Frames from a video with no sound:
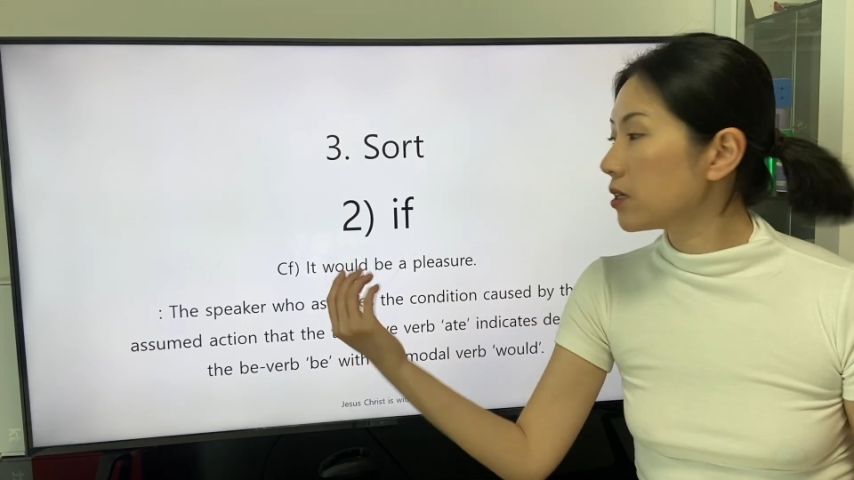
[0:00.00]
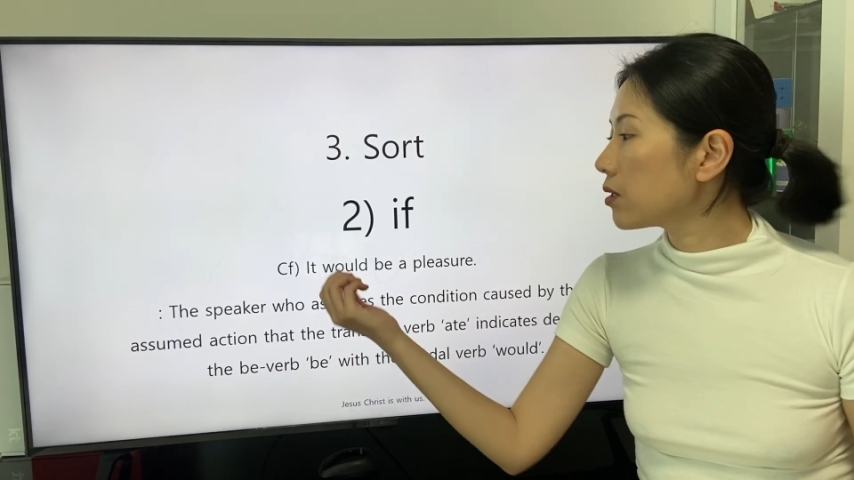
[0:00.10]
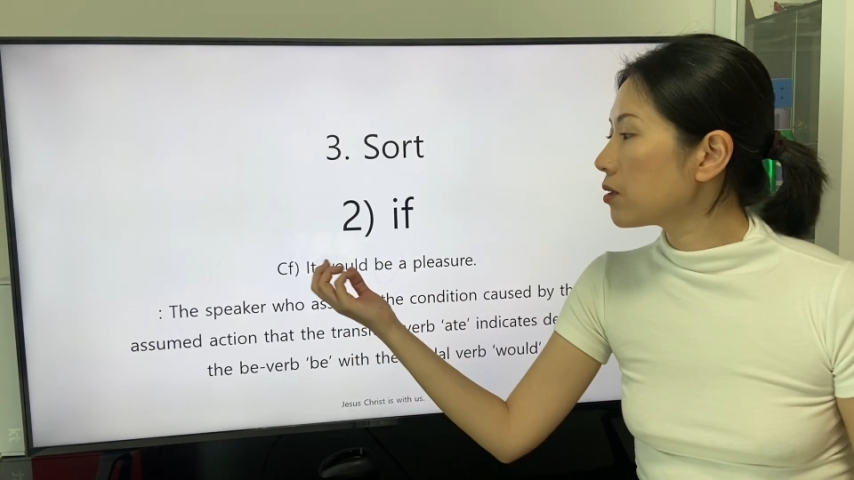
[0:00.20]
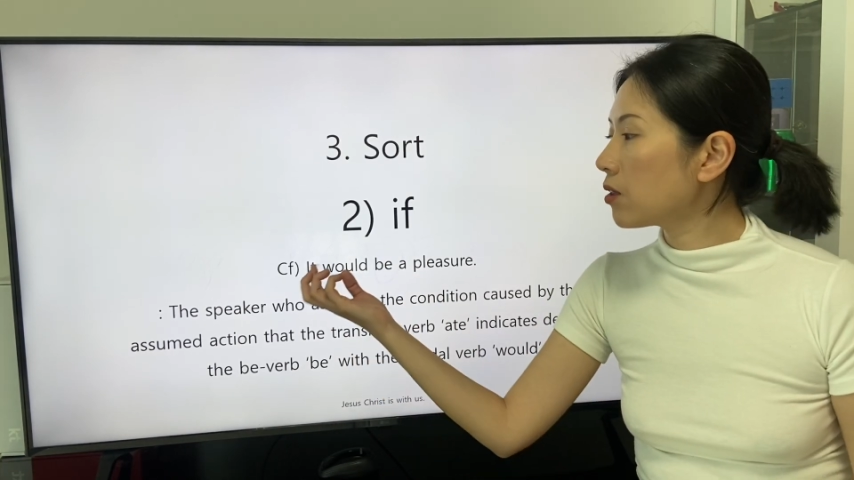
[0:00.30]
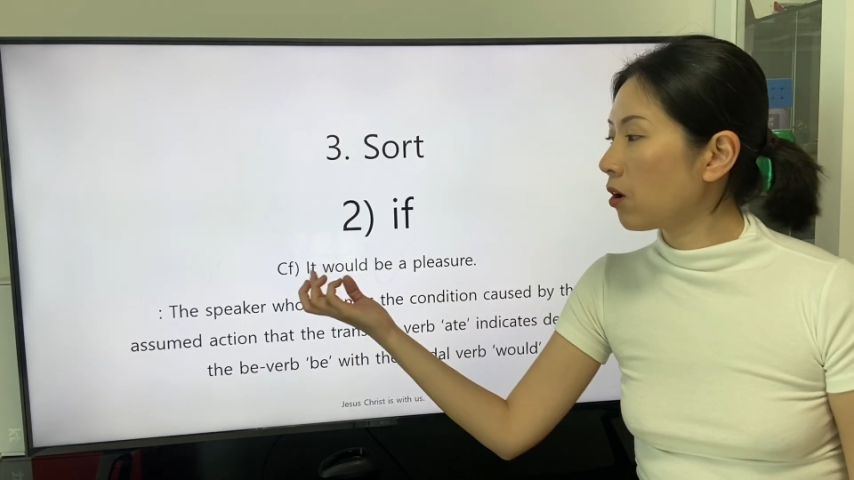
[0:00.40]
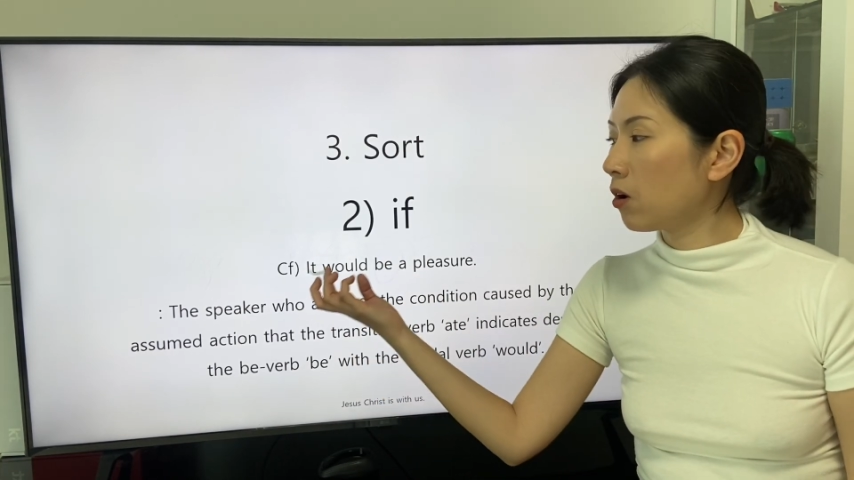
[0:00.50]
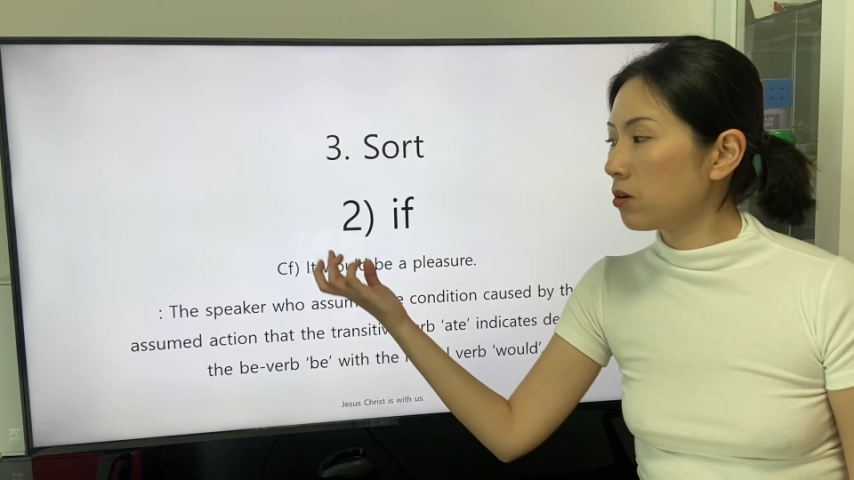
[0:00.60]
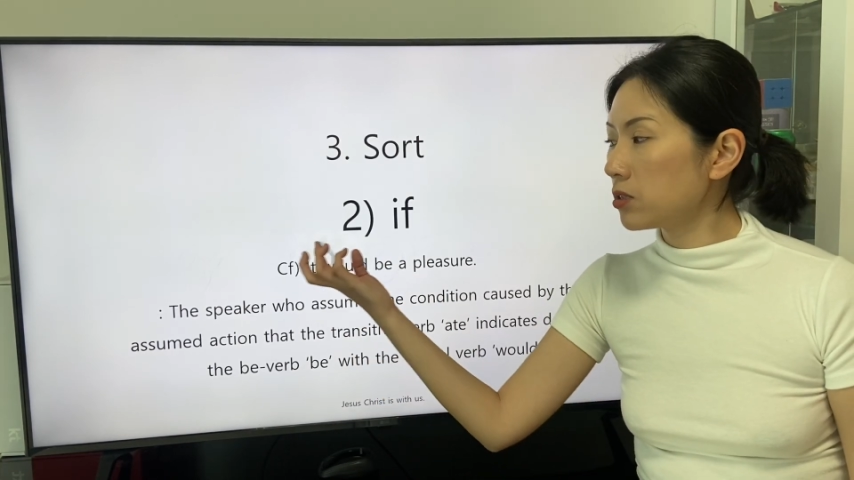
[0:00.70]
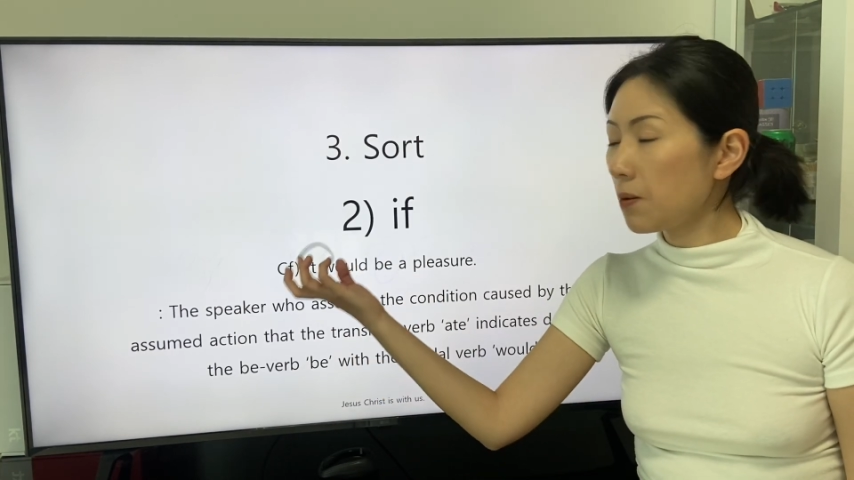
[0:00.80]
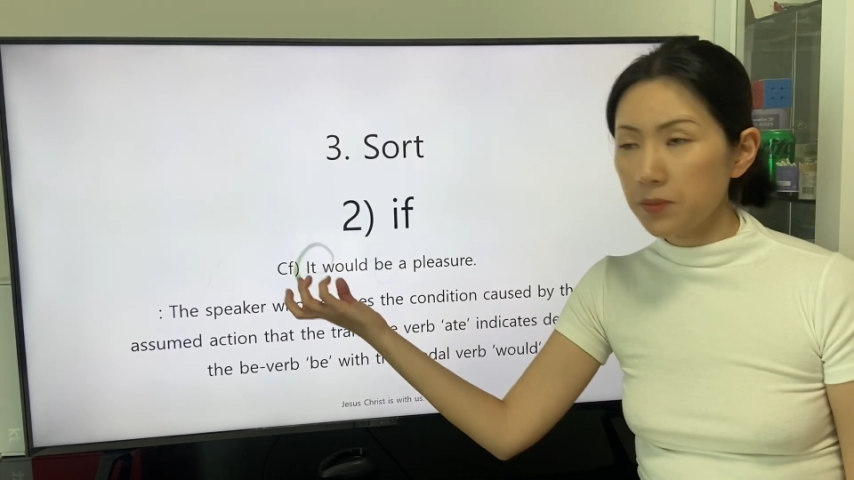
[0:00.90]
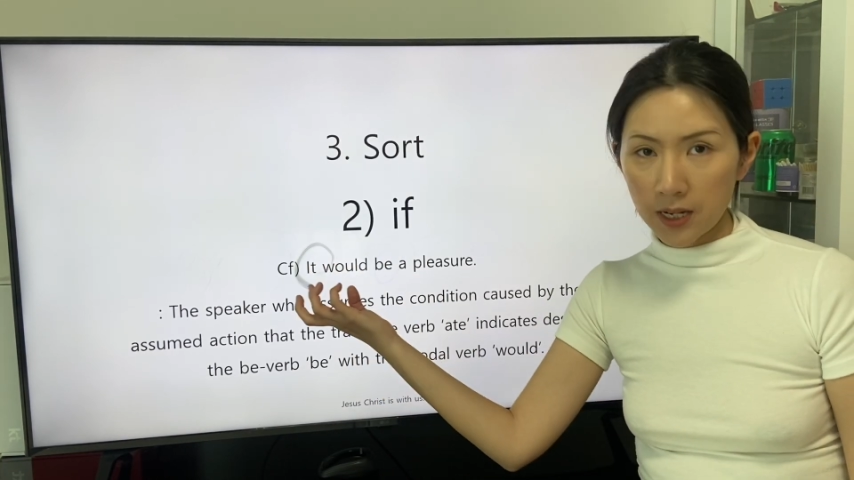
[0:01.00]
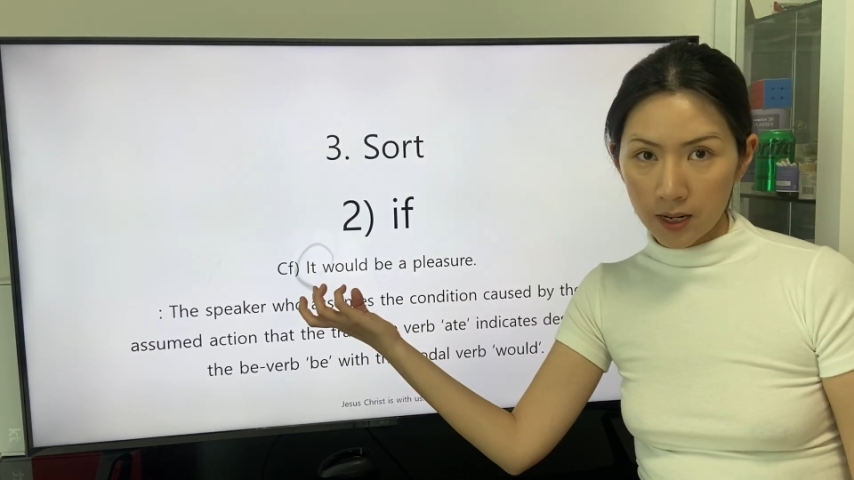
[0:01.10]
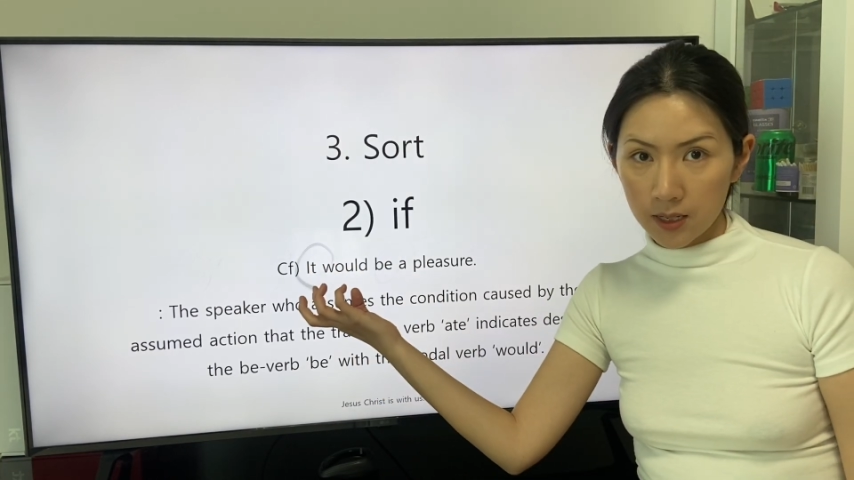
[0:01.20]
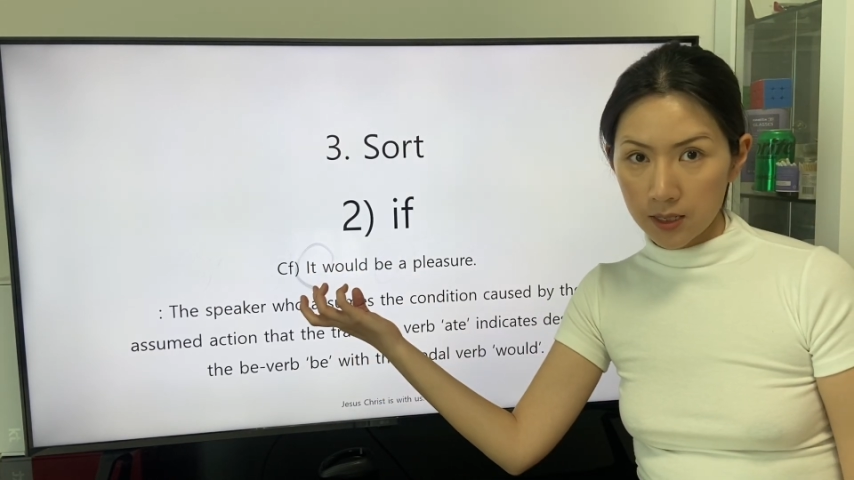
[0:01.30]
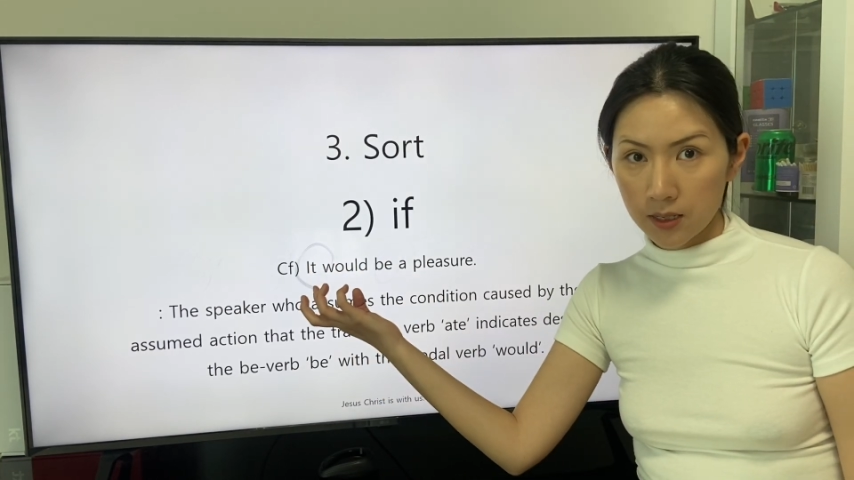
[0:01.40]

the subject